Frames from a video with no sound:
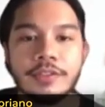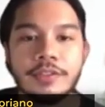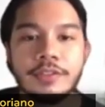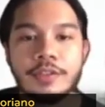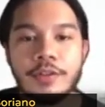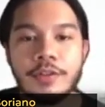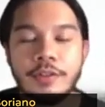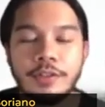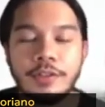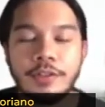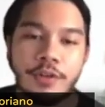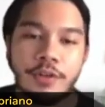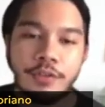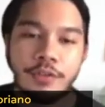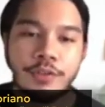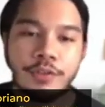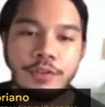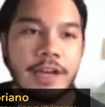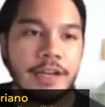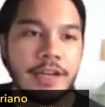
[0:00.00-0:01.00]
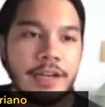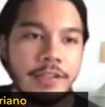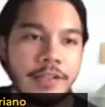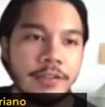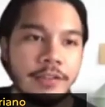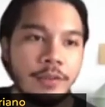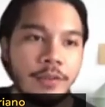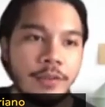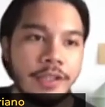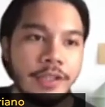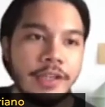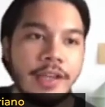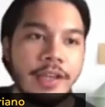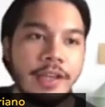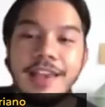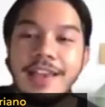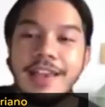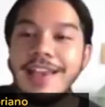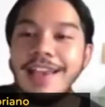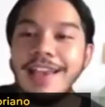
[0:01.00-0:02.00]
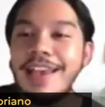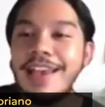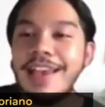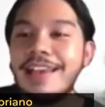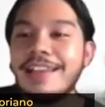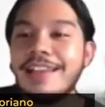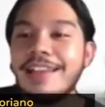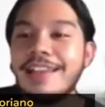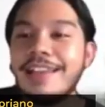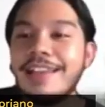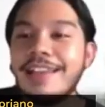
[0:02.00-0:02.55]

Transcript: let's go to Annie and Lori, and